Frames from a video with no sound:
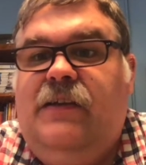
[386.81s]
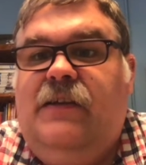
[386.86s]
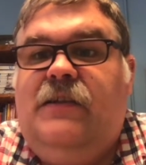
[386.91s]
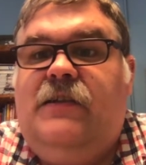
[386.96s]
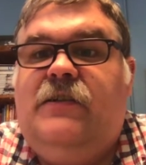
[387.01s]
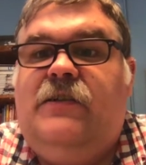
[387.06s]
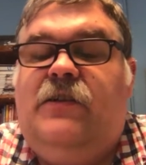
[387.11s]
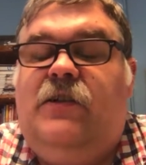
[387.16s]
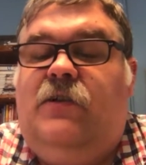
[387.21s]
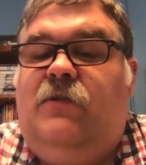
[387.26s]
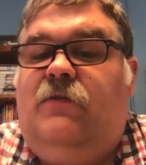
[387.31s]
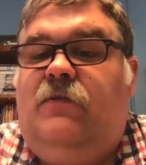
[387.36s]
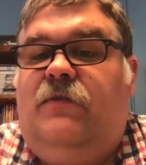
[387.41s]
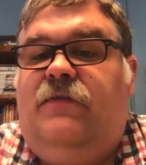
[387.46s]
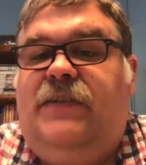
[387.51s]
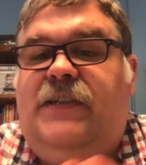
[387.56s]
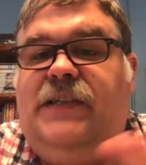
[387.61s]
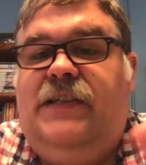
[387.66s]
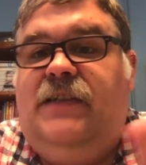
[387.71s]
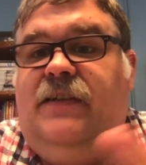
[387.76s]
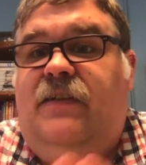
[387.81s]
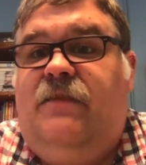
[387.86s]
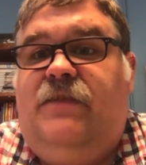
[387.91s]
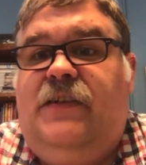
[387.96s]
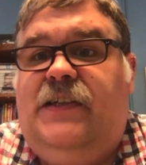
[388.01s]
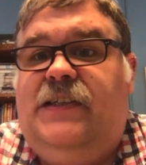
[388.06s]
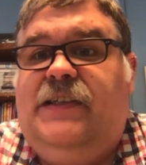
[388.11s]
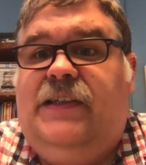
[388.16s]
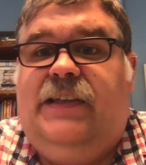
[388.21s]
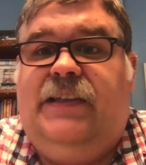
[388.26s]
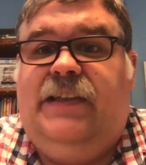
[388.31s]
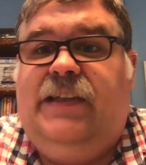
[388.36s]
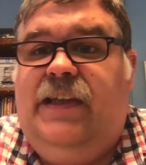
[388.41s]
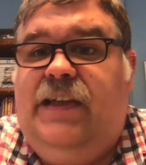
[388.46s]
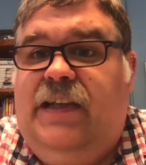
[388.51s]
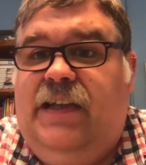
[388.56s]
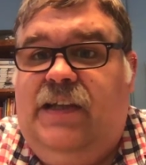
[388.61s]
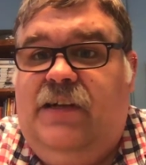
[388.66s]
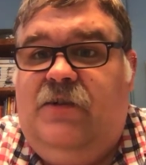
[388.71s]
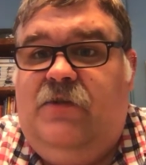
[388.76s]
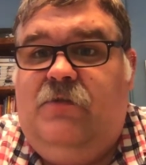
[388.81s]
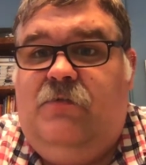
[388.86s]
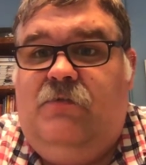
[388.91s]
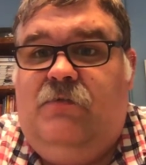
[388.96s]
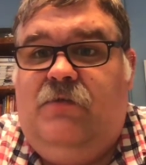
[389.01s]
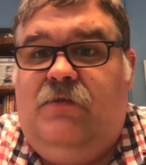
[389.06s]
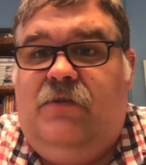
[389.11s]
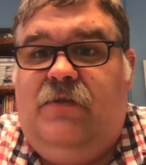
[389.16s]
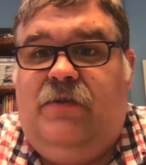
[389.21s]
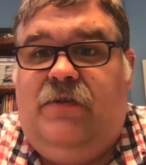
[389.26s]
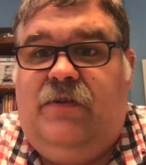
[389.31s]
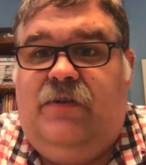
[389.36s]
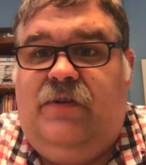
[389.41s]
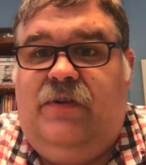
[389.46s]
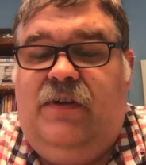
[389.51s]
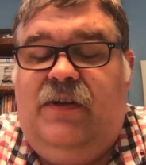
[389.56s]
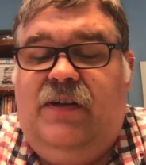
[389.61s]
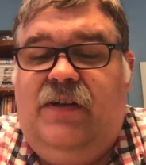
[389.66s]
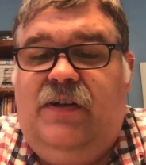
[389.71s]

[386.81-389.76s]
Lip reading: So is it leaning toward